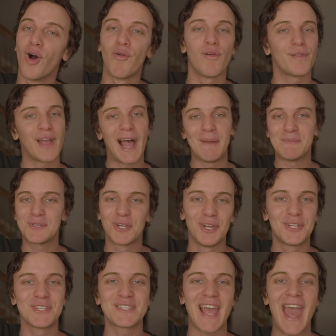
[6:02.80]
overtime? Should
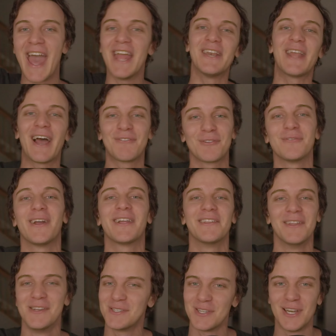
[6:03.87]
it just end after
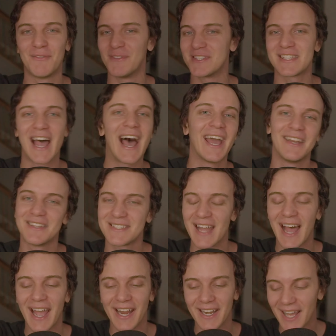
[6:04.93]
regulation? If it's tied, it's
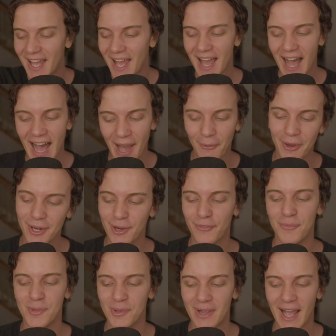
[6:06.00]
tied. I want to hear
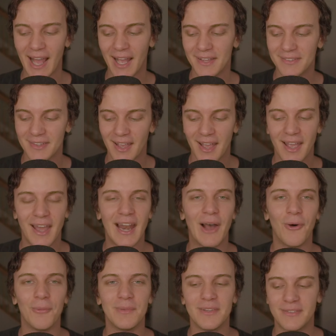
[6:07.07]
from you guys, and I
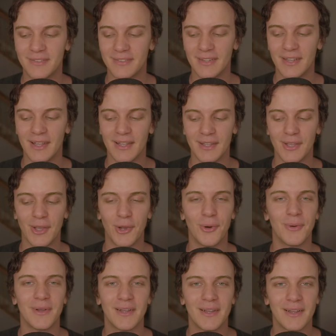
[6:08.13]
will be seeing
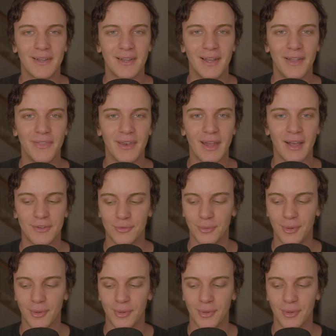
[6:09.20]
you in the next